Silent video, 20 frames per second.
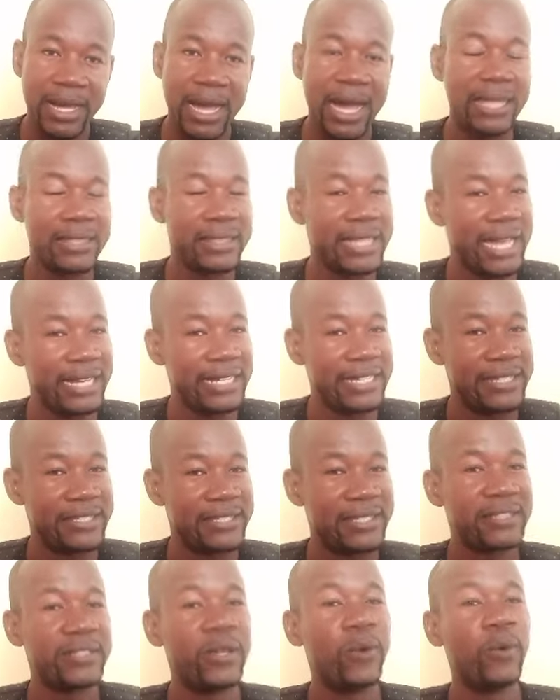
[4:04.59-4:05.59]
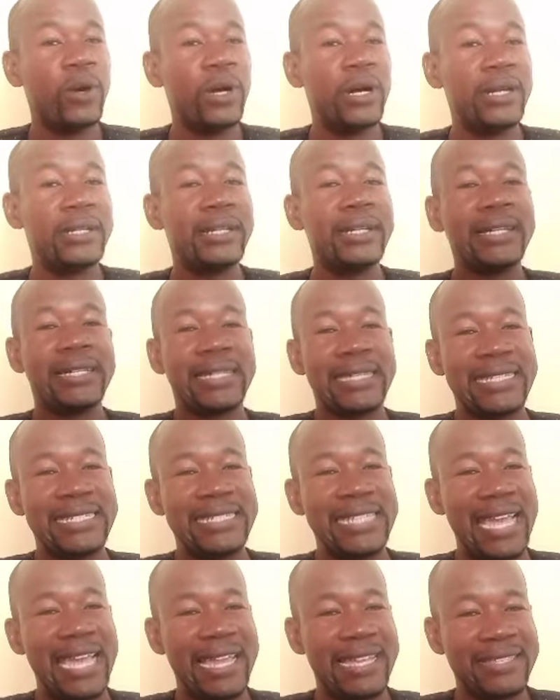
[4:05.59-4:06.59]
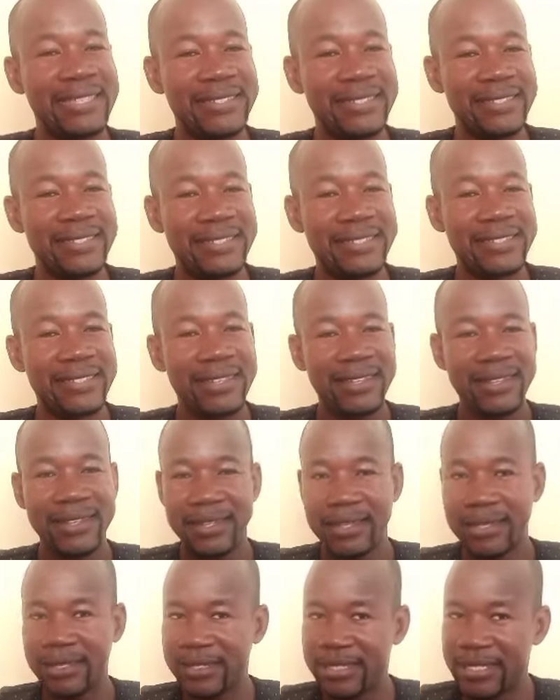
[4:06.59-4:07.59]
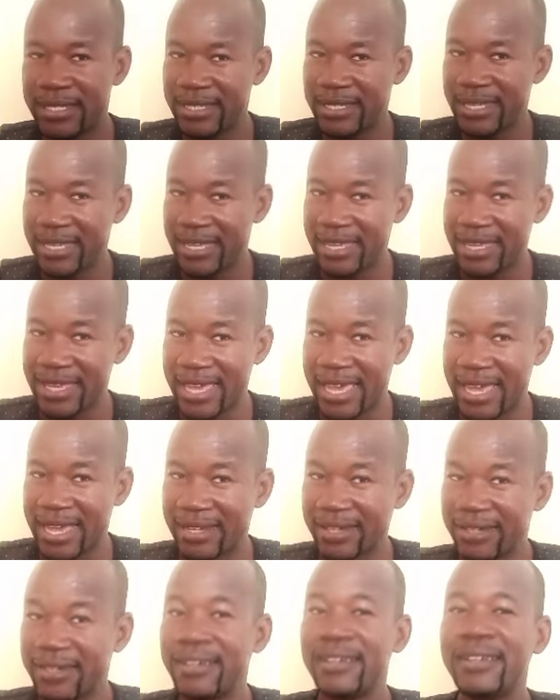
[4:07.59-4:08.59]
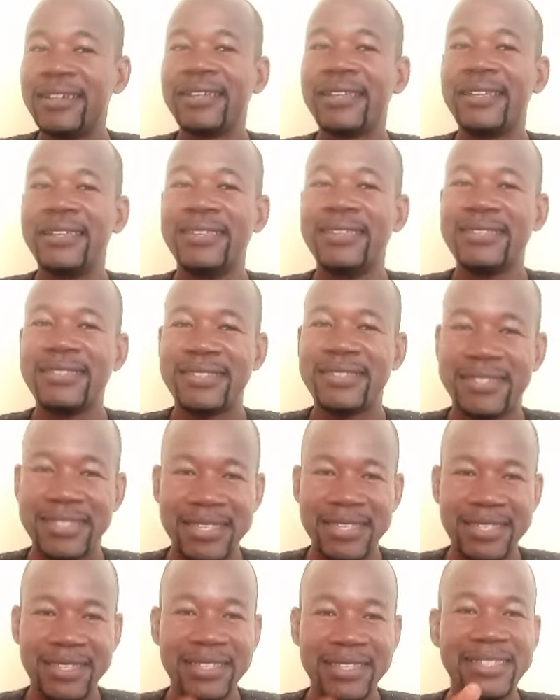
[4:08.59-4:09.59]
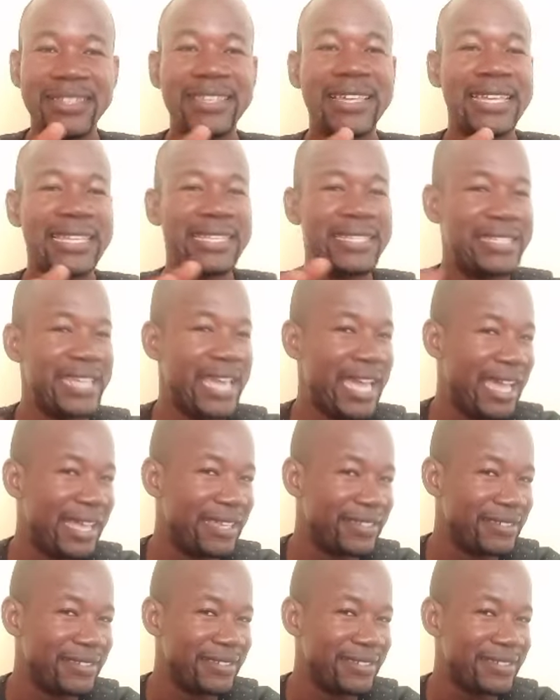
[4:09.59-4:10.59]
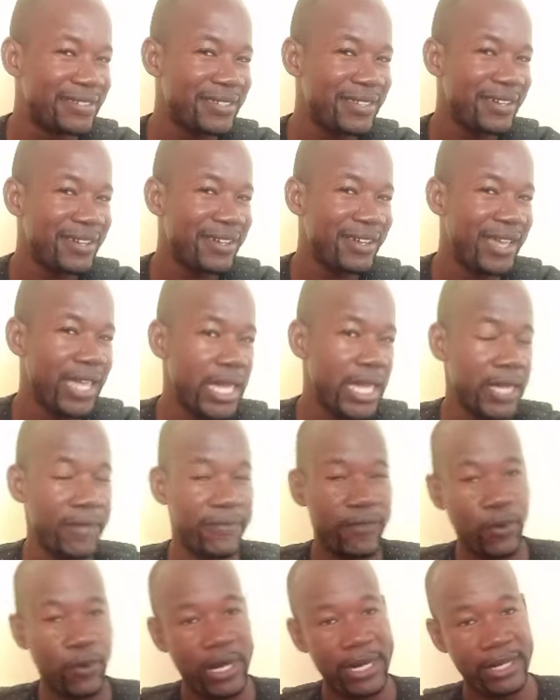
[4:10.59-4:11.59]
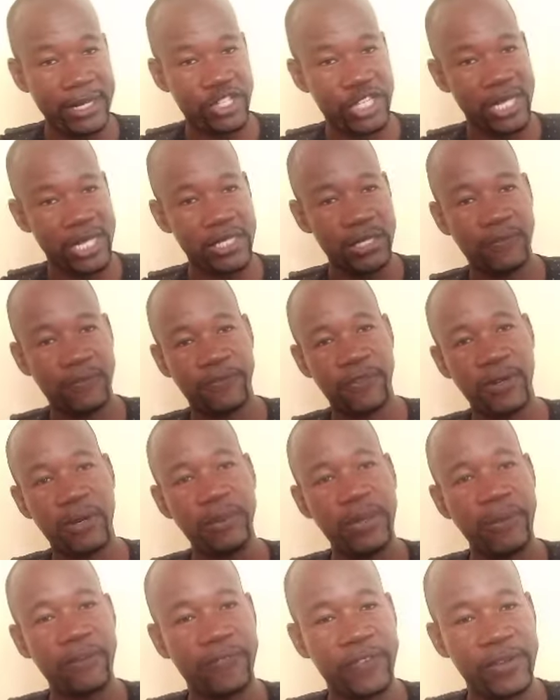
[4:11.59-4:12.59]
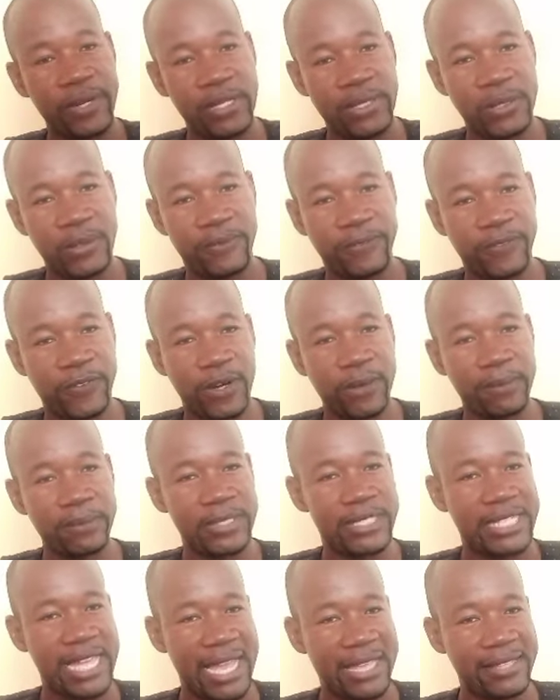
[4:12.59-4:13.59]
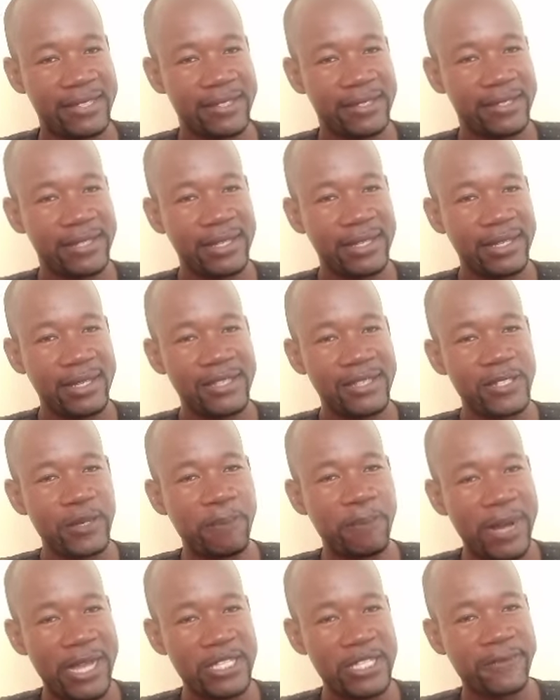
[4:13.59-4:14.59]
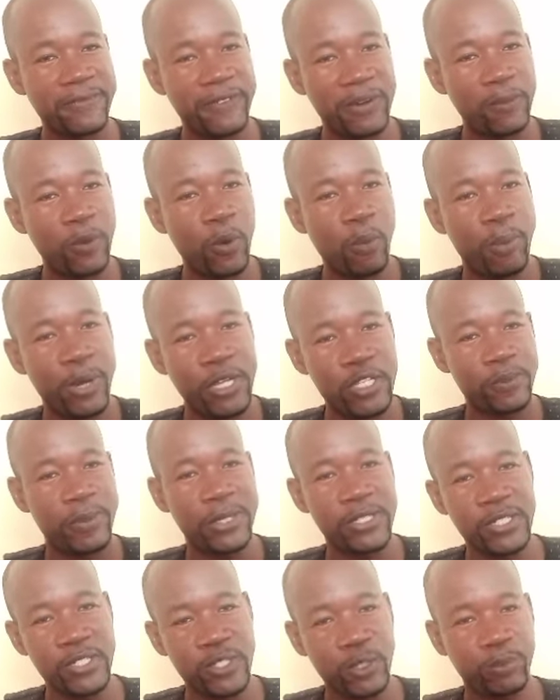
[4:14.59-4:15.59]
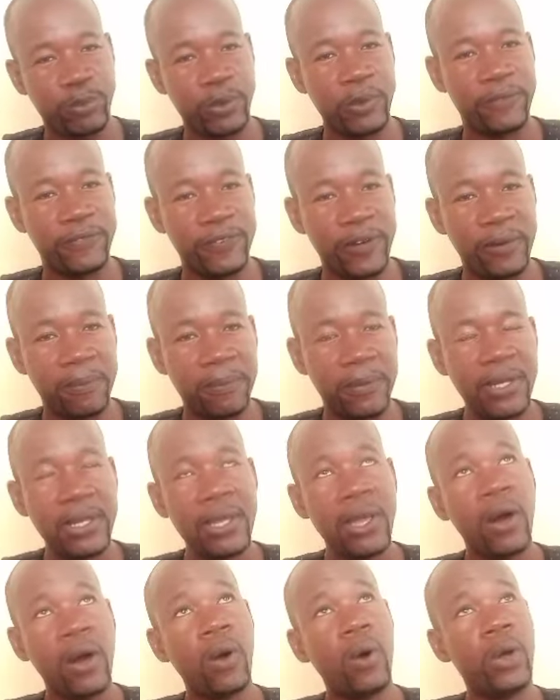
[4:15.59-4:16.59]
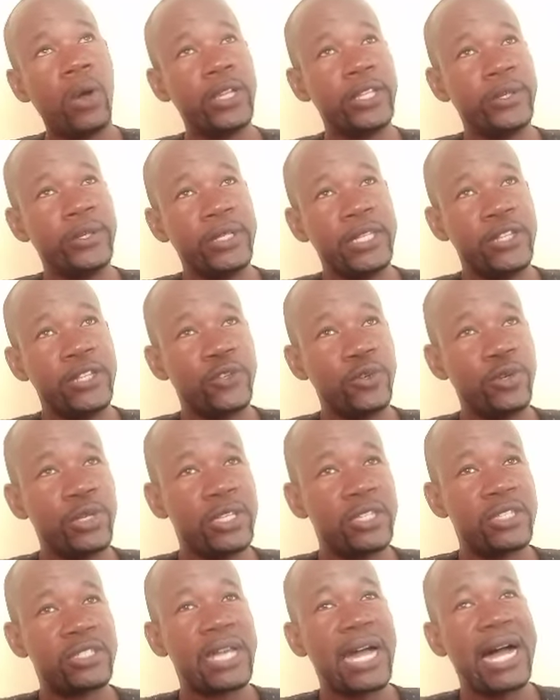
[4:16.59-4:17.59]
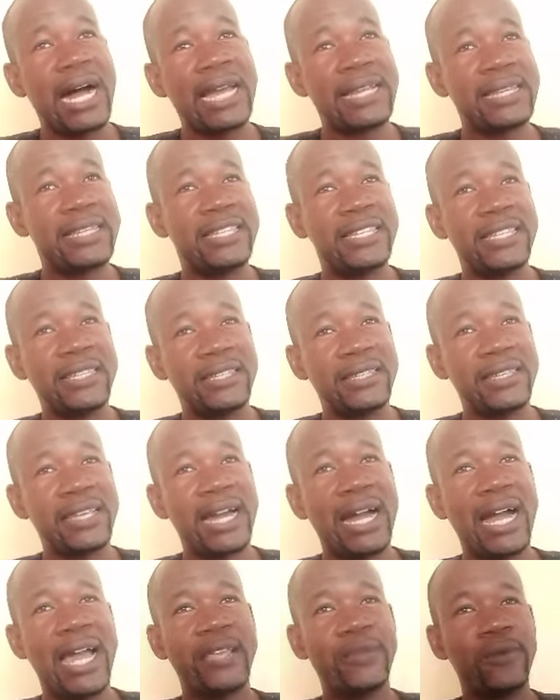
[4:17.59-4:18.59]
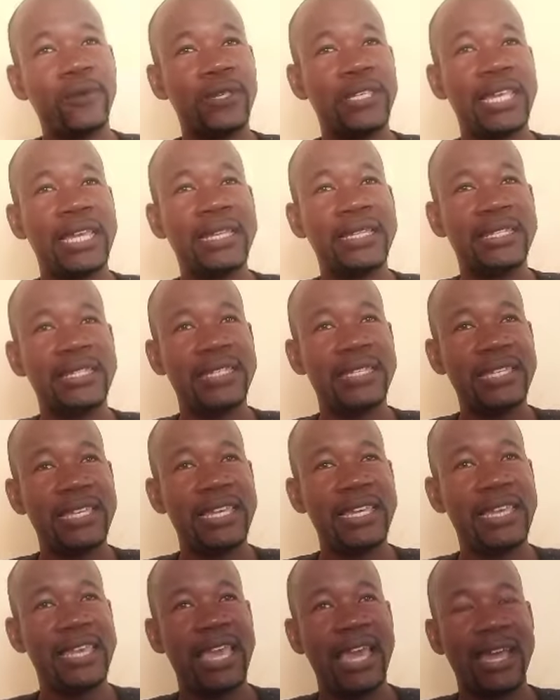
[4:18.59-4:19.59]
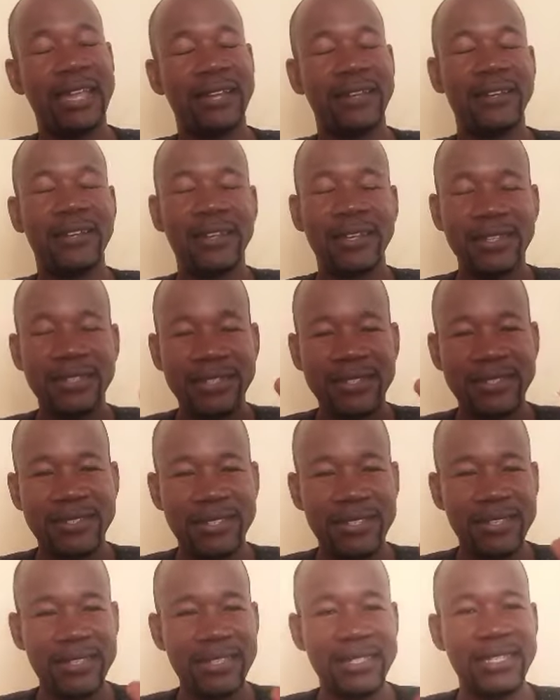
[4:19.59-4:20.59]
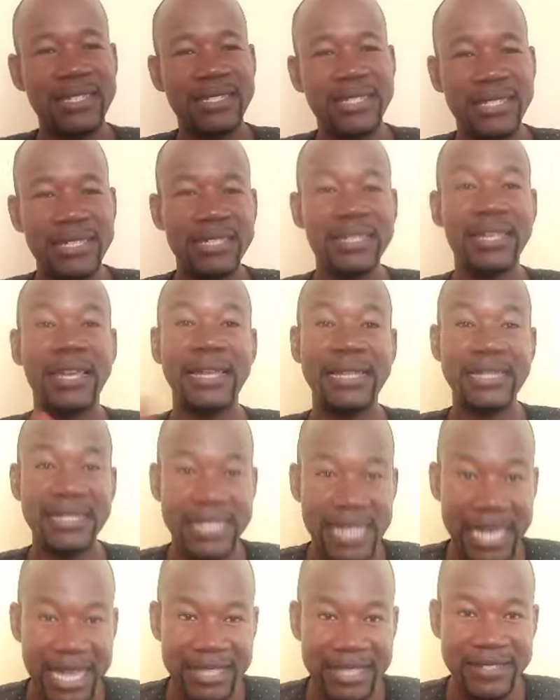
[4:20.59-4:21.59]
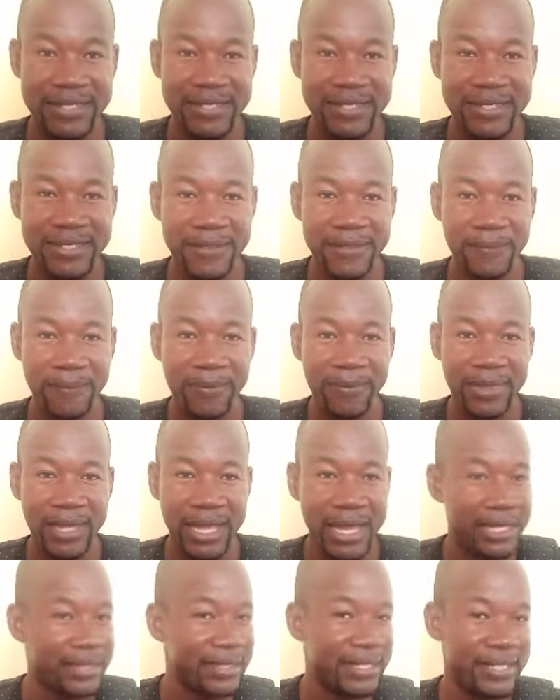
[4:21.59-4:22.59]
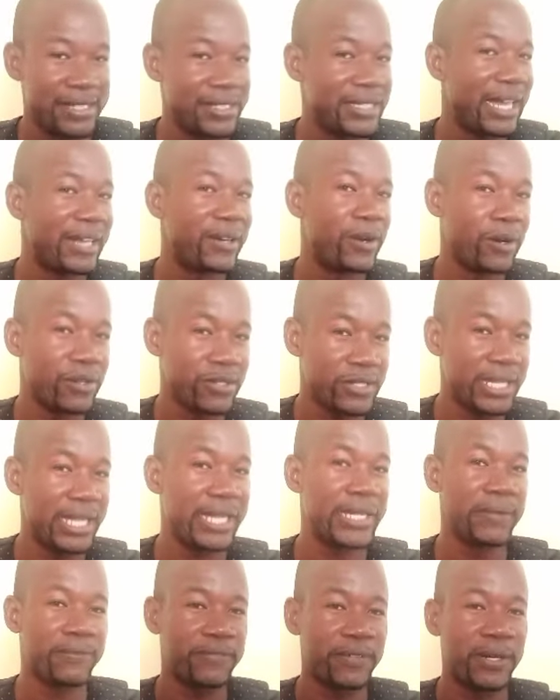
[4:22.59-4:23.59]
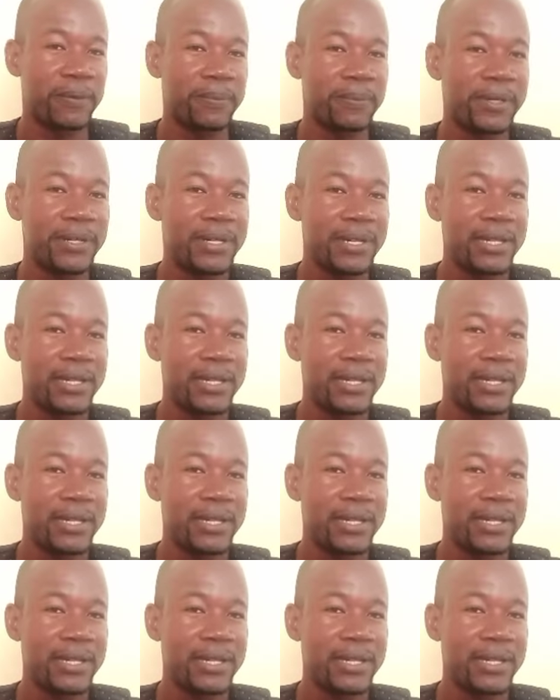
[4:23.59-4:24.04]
And that is the word dance. D-A-N-C-E. Dance. If you want to change it from infinitive form dance to past form or past participle form, all you need to do is to add D and you get D-A-N-C-E-D, dance. And this is an auxiliary verb.